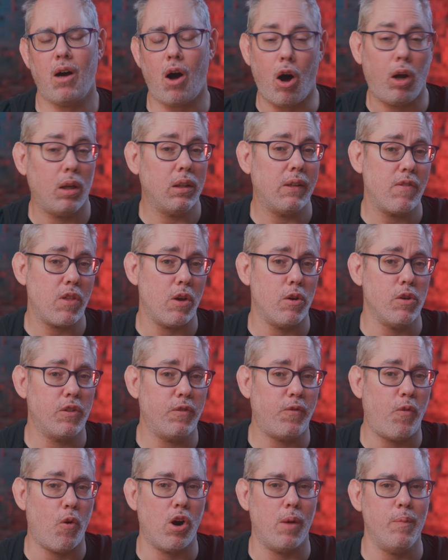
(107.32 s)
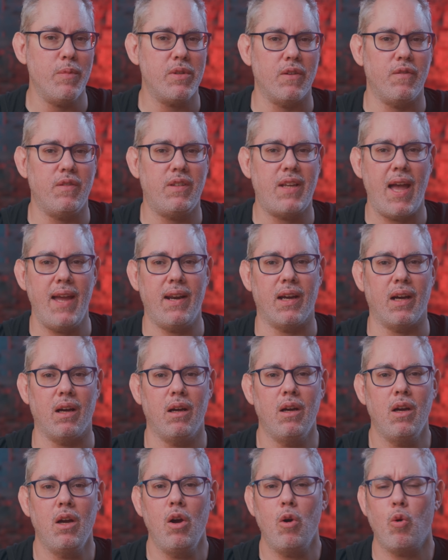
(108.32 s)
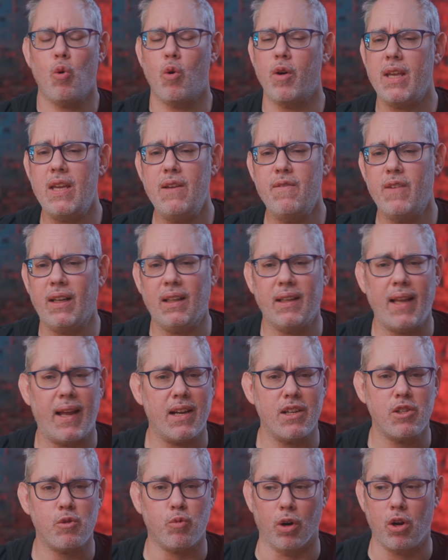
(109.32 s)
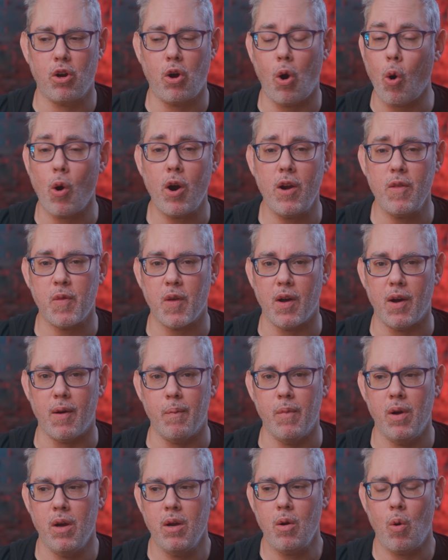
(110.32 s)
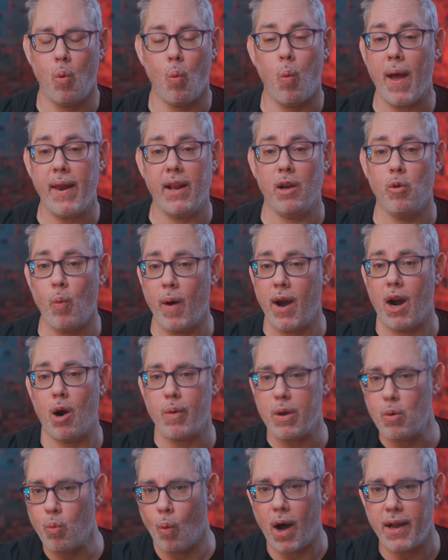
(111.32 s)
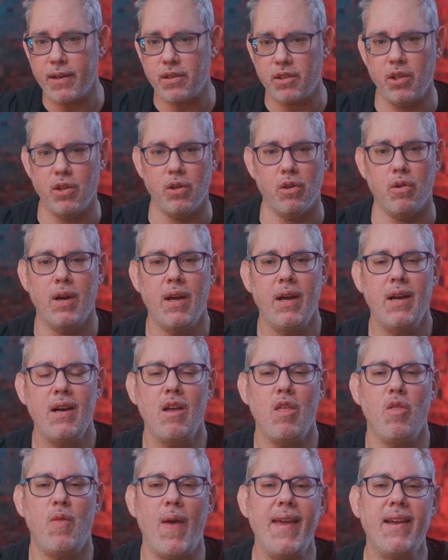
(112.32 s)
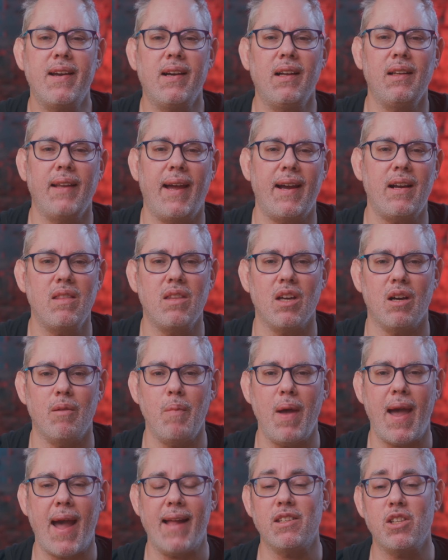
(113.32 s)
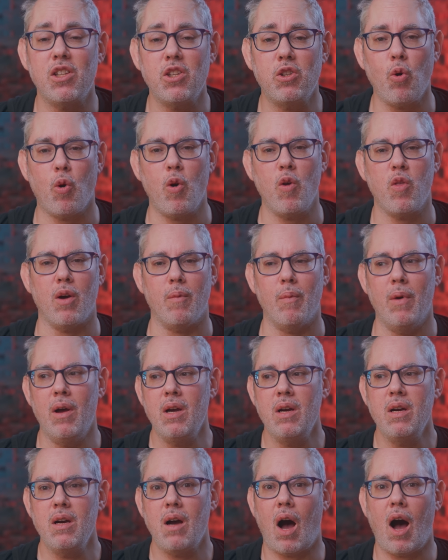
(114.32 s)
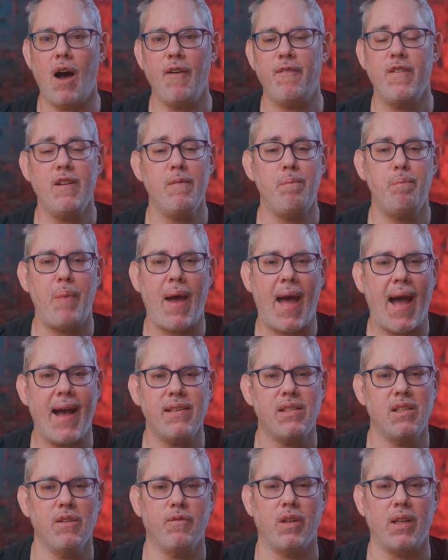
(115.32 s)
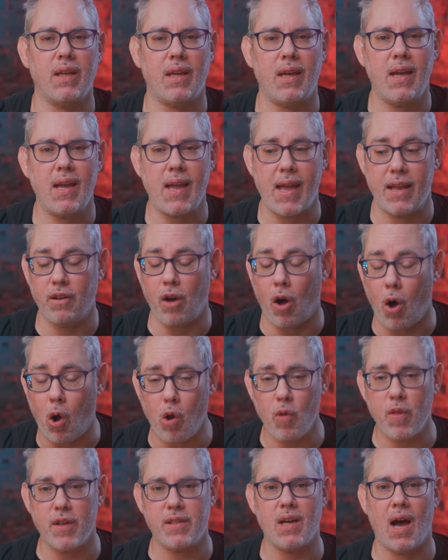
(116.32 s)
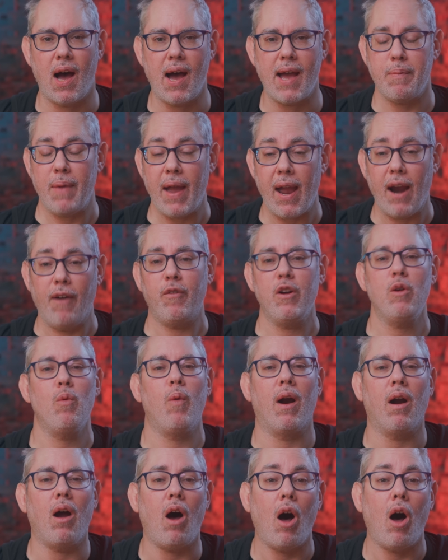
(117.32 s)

all of those forms of data, or even let us record them when and where we want to. They collect them and store them, often passively and all the time, everywhere,